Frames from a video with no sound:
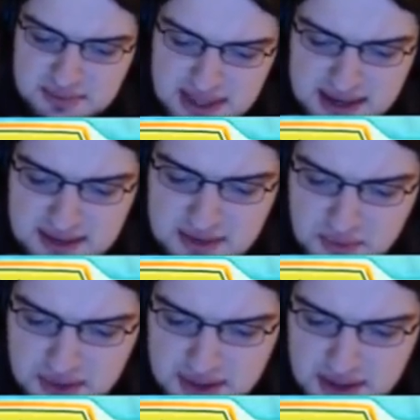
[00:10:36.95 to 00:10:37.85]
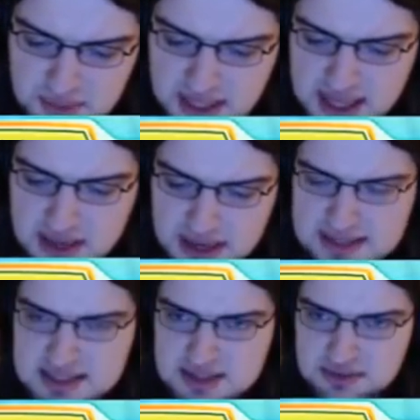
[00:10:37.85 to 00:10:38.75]
But then when I get
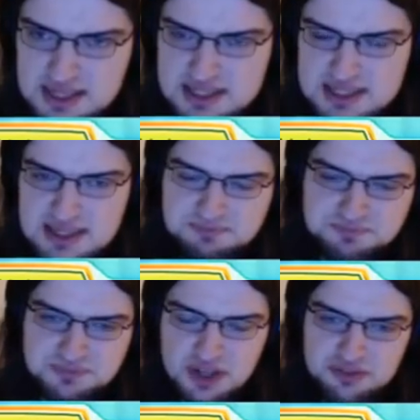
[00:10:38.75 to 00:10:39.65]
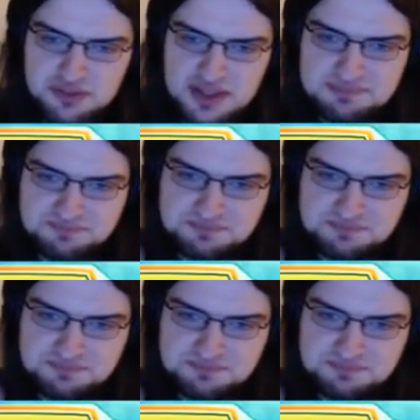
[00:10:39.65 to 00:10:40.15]
back to university, hopefully